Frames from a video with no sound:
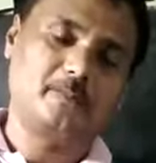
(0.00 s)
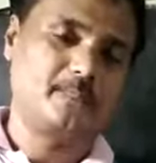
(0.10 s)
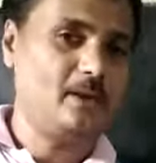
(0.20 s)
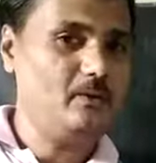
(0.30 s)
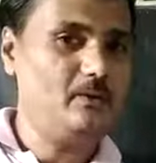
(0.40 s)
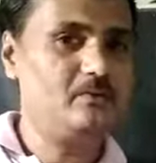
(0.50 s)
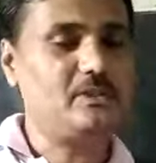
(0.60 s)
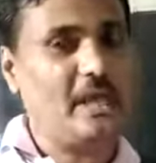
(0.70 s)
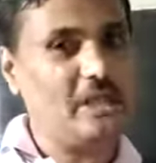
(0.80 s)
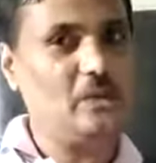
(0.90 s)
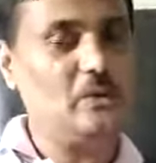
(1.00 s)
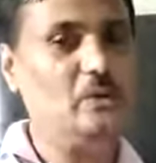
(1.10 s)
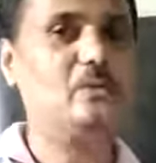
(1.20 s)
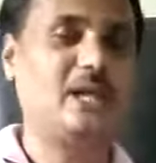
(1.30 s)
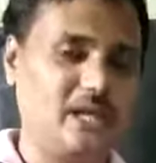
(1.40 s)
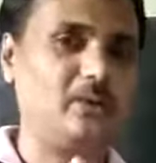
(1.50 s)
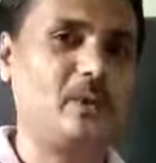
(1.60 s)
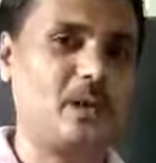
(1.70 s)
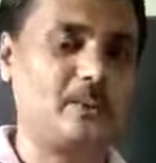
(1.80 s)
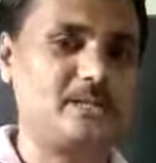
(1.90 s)
Now, thank you
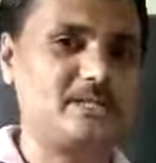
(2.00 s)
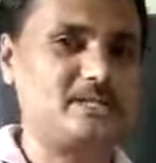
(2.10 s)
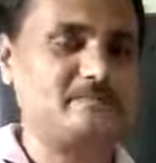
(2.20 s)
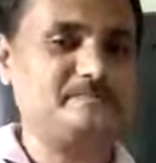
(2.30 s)
very much.